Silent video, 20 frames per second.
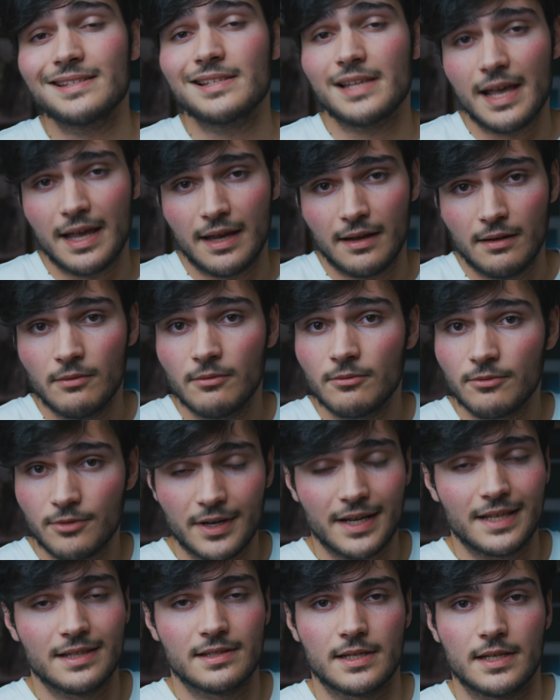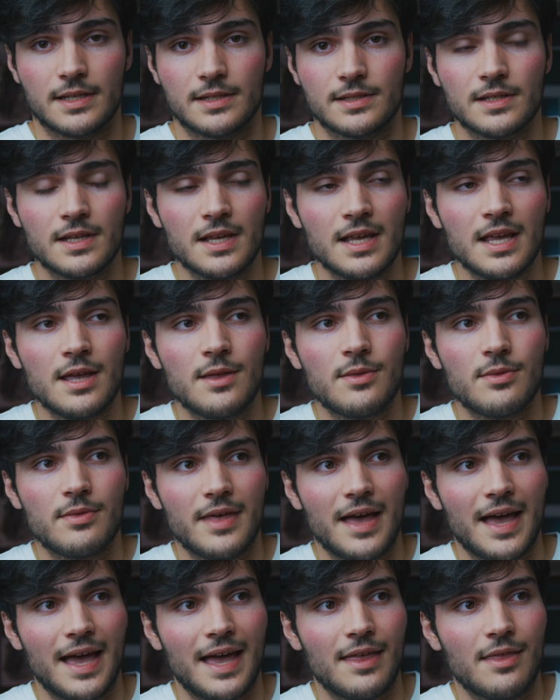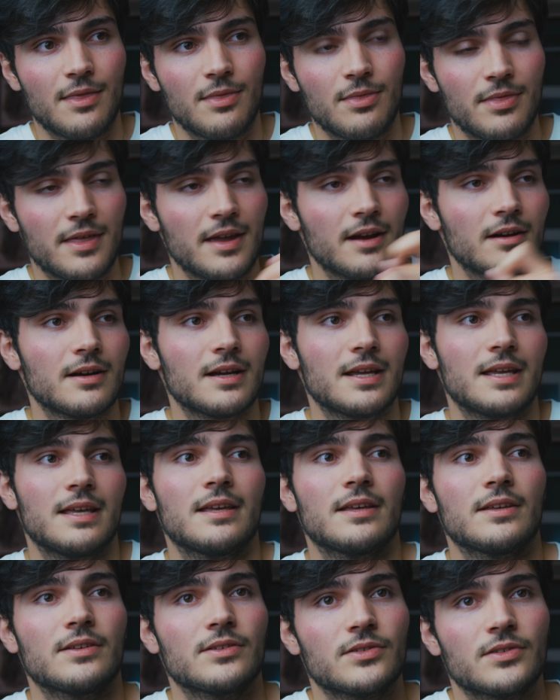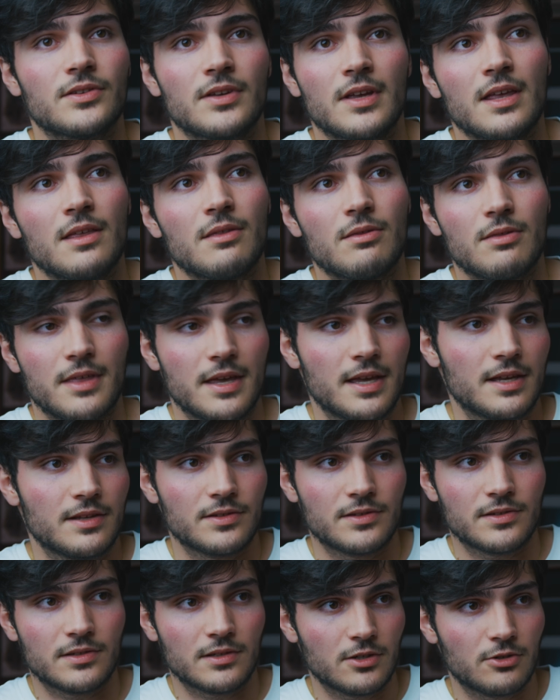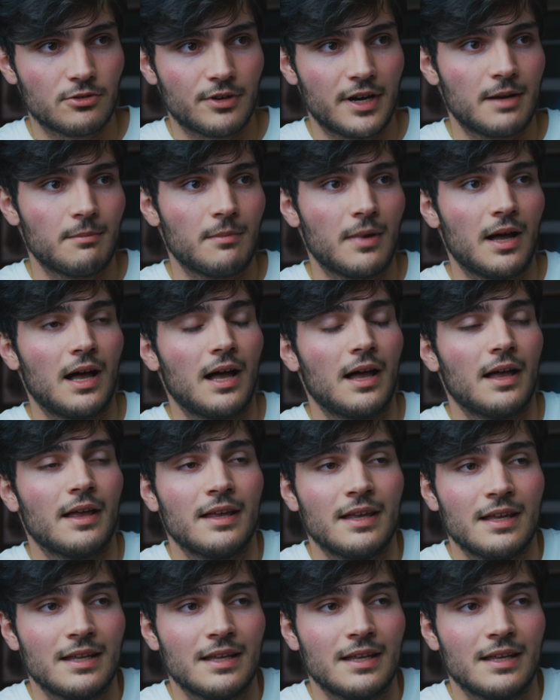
say, for instance, that there is this grandma